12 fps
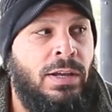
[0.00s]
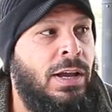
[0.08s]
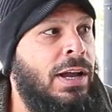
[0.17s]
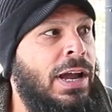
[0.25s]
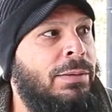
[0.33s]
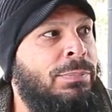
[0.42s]

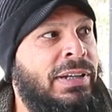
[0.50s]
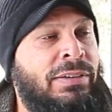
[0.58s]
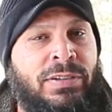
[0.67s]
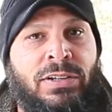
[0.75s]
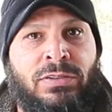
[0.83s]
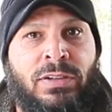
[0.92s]
Uh, I believe
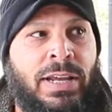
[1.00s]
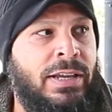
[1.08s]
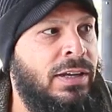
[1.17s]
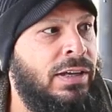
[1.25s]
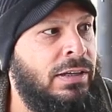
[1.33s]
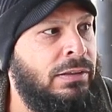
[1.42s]
these are like
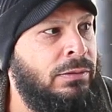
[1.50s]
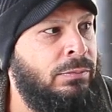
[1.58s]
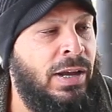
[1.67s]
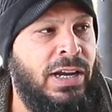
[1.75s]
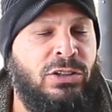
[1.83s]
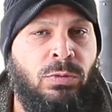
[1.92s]
uh,
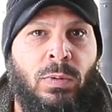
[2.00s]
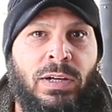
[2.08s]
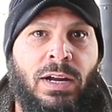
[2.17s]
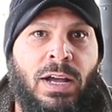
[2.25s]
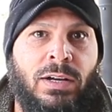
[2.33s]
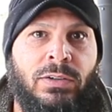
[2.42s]
probably
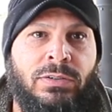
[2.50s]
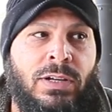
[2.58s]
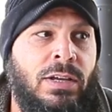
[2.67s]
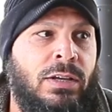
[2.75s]
$20.